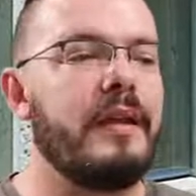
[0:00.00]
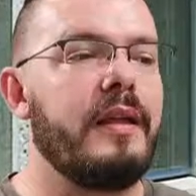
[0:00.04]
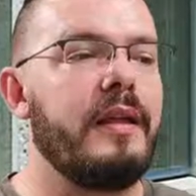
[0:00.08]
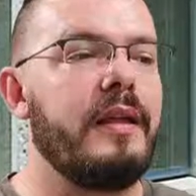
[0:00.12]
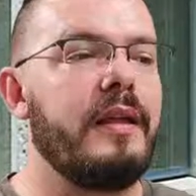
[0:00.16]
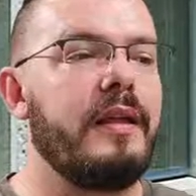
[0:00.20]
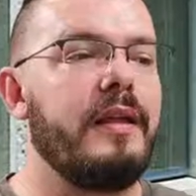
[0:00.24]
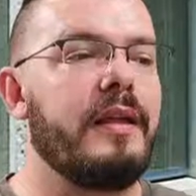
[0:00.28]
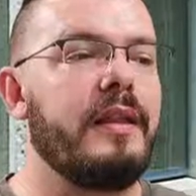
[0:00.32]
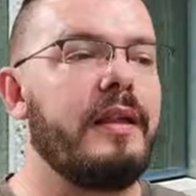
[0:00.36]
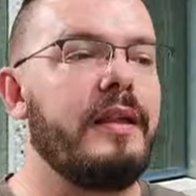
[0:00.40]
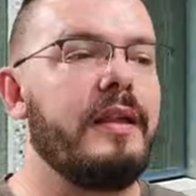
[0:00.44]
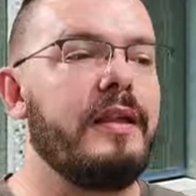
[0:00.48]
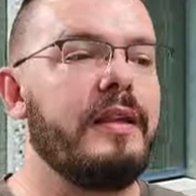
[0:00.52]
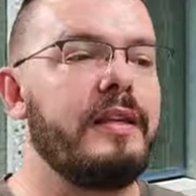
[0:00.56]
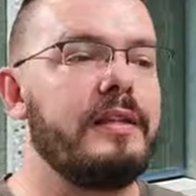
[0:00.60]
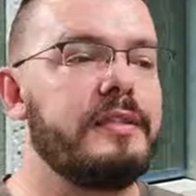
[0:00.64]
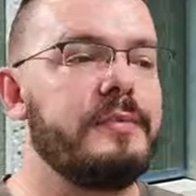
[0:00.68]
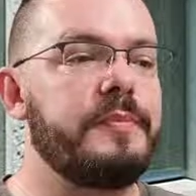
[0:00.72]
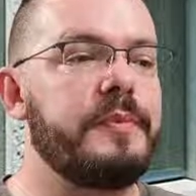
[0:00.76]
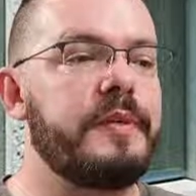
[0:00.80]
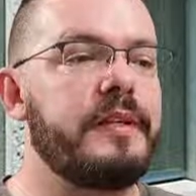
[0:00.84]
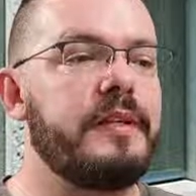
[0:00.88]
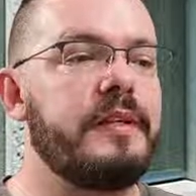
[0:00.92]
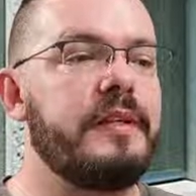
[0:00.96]
the
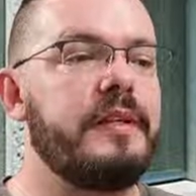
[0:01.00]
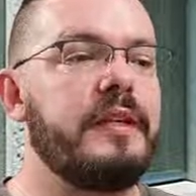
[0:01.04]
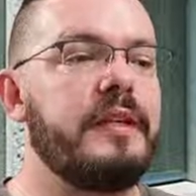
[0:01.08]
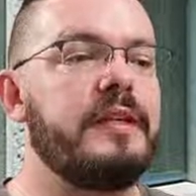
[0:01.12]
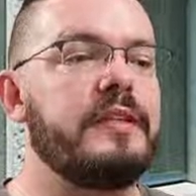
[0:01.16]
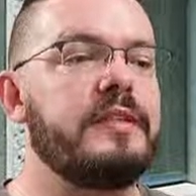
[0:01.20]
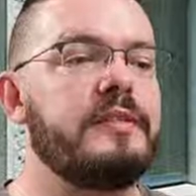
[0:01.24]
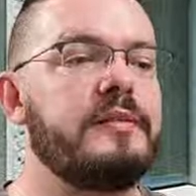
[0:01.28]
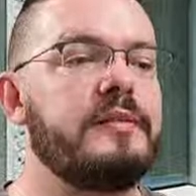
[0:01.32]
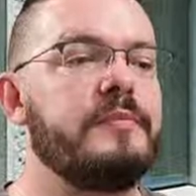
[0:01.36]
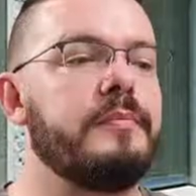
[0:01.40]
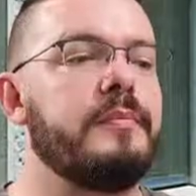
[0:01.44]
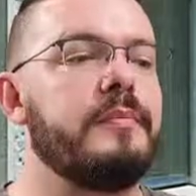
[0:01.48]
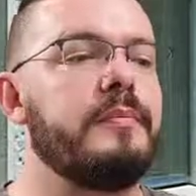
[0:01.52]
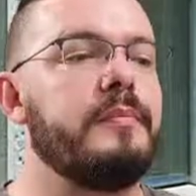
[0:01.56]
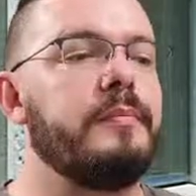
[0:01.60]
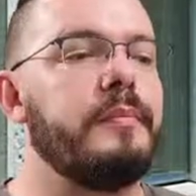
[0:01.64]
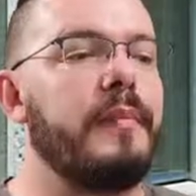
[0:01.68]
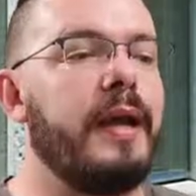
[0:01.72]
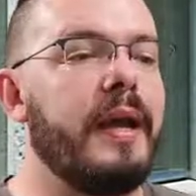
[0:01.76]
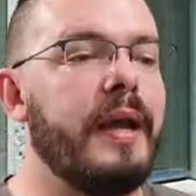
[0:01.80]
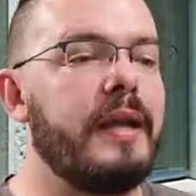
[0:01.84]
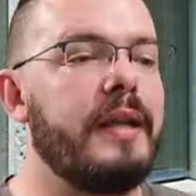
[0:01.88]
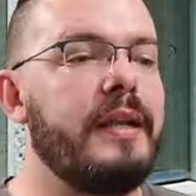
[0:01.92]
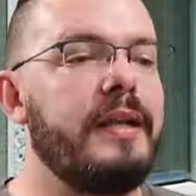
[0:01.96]
Lisbon
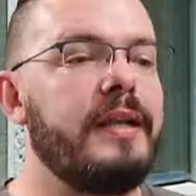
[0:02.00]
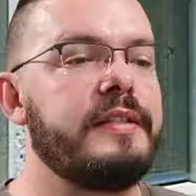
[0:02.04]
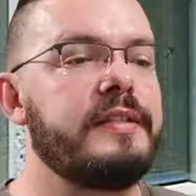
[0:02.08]
Ismaili